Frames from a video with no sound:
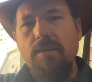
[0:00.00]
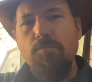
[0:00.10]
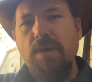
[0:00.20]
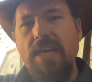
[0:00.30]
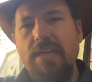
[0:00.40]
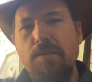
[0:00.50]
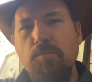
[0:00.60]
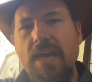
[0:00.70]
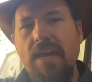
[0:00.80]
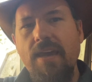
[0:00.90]
Ben and
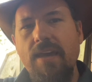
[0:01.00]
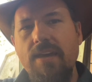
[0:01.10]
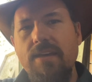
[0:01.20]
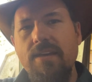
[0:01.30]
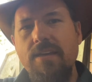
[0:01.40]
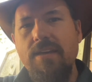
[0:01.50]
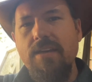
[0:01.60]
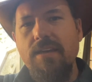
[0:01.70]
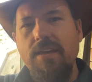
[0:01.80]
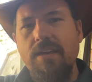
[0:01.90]
Meg,
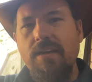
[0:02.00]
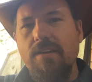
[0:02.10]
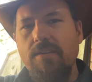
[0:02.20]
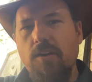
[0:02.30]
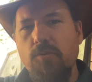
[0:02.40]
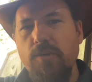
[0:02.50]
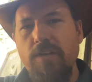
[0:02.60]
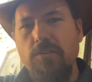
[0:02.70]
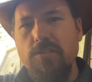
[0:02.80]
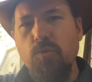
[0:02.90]
they're
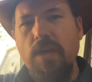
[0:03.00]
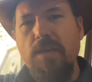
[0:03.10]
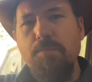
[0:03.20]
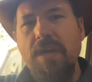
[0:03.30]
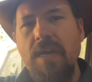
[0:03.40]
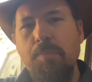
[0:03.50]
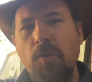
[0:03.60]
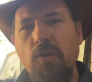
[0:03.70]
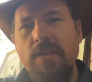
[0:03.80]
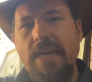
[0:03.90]
real sweet
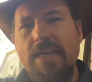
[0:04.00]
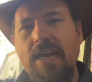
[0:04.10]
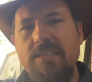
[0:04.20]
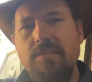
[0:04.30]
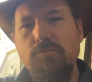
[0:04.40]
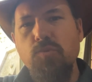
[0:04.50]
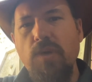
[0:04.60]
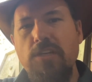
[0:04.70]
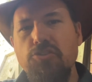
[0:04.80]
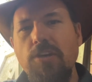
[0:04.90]
people and they got some
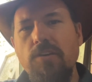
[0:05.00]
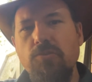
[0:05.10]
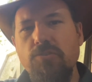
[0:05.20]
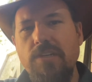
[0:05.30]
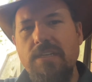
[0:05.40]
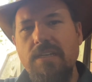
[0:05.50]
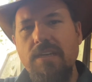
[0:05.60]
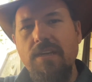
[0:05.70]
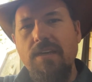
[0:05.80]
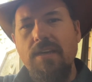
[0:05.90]
sweet children.
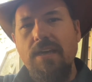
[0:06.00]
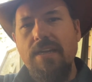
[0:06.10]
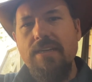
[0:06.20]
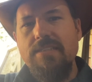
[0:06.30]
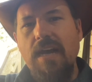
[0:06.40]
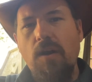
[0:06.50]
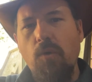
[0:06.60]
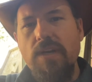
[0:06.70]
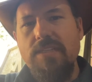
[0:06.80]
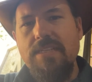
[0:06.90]
And it's
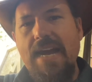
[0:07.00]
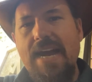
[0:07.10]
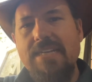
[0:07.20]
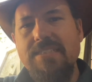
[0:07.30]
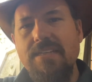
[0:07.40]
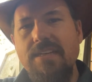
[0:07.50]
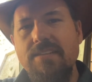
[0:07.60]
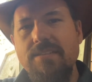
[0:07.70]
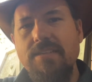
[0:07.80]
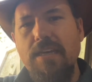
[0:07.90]
always nice to get
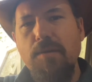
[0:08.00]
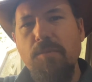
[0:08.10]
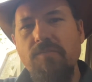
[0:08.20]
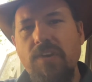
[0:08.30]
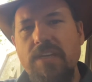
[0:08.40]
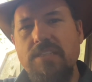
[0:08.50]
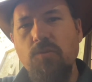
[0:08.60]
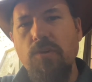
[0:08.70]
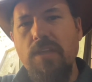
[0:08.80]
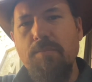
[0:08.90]
to see them and visit
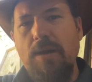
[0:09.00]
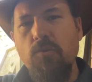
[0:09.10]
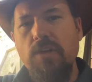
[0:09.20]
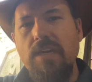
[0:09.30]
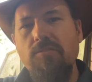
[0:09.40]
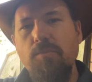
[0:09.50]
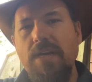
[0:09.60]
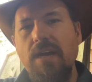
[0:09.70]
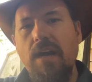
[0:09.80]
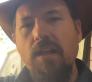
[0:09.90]
with them. I want to give a
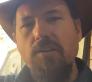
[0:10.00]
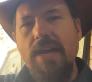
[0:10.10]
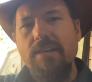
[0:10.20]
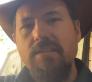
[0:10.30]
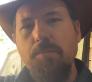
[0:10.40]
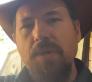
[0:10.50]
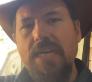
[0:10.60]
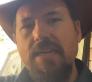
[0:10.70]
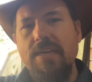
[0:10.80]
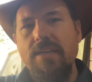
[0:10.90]
big holler out to
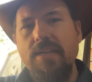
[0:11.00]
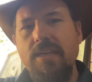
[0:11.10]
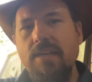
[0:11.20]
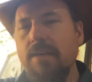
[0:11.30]
Ben.